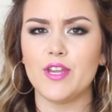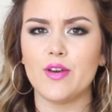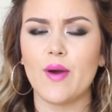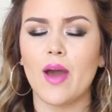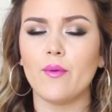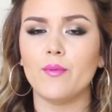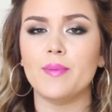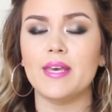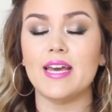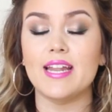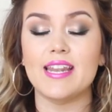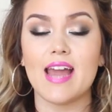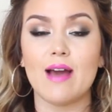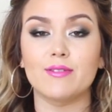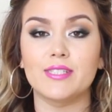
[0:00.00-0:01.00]
video, I will be
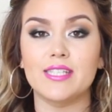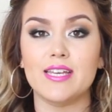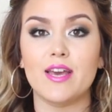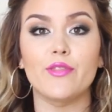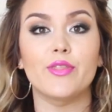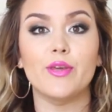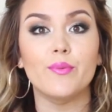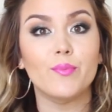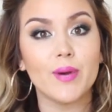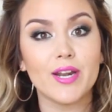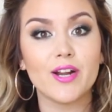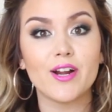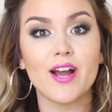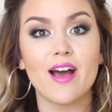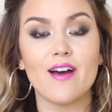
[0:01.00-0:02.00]
announcing the
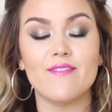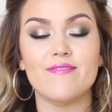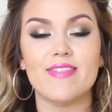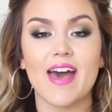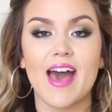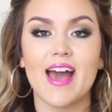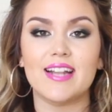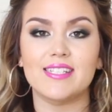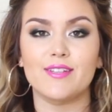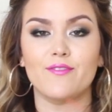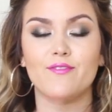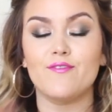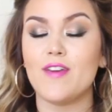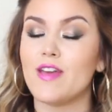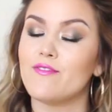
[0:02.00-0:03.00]
winner of that
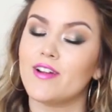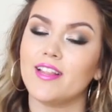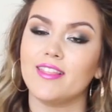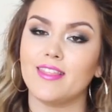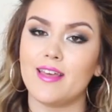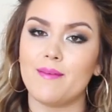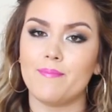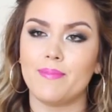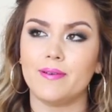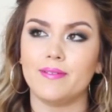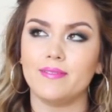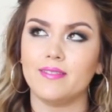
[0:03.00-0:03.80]
favorite lip